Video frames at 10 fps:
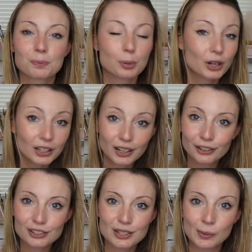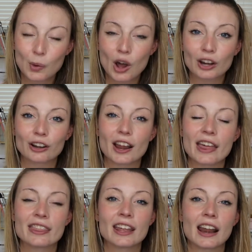put it under some water
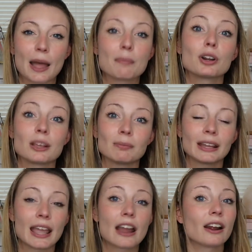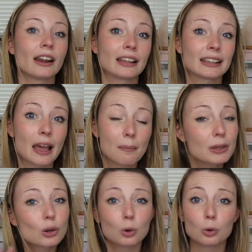and then I put it in my hair and it kept
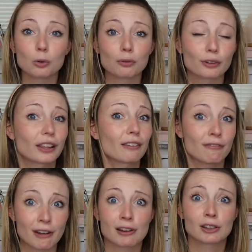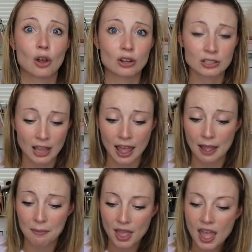me cool for like a very long
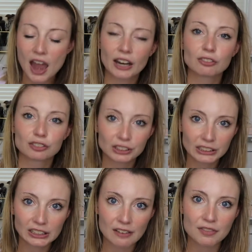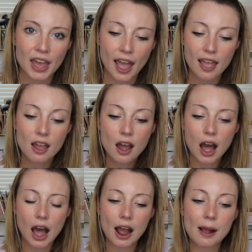time and I really loved that.
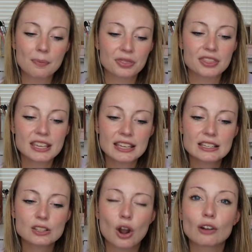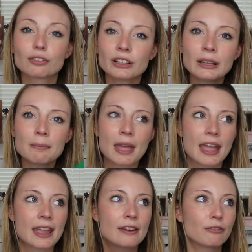Um, these are really
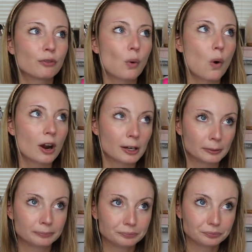made for